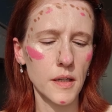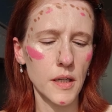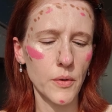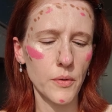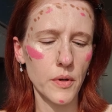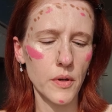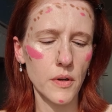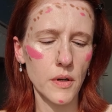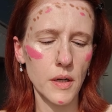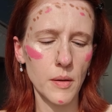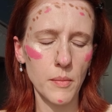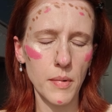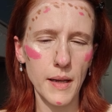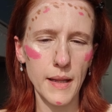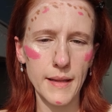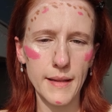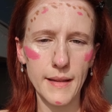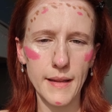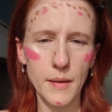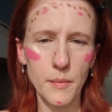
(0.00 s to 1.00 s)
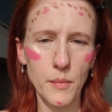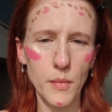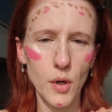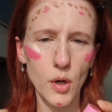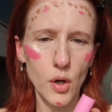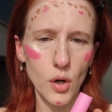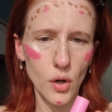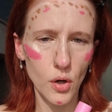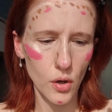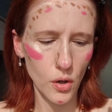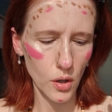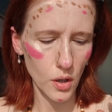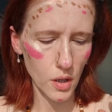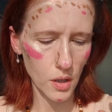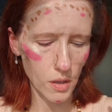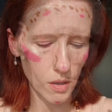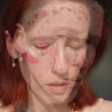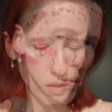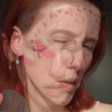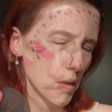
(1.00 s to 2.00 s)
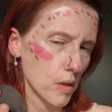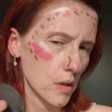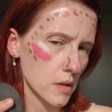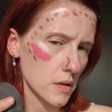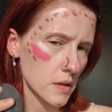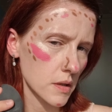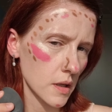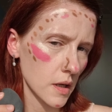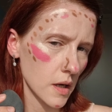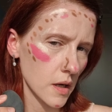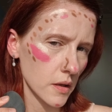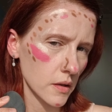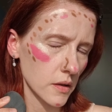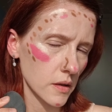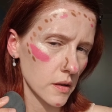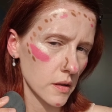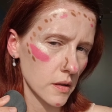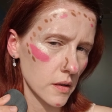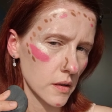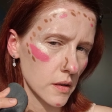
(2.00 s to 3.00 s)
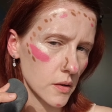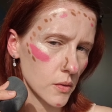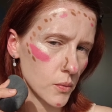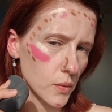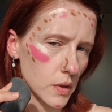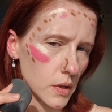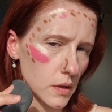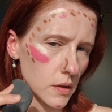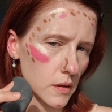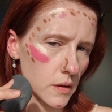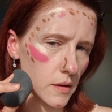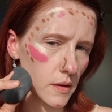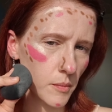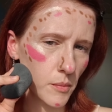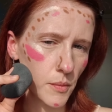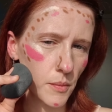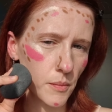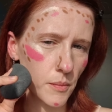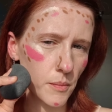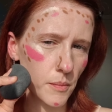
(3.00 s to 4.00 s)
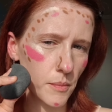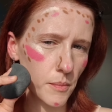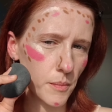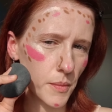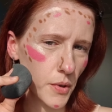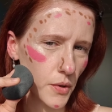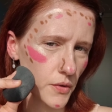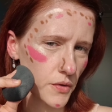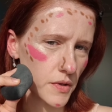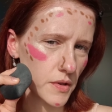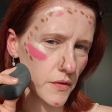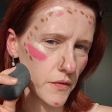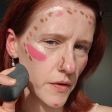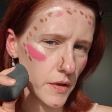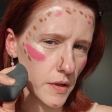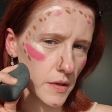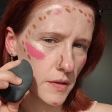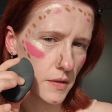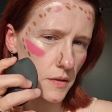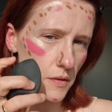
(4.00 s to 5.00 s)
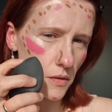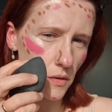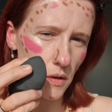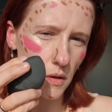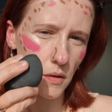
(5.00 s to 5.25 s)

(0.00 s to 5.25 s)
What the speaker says: Now we're gonna blend them all. We're gonna start with the bronzer first.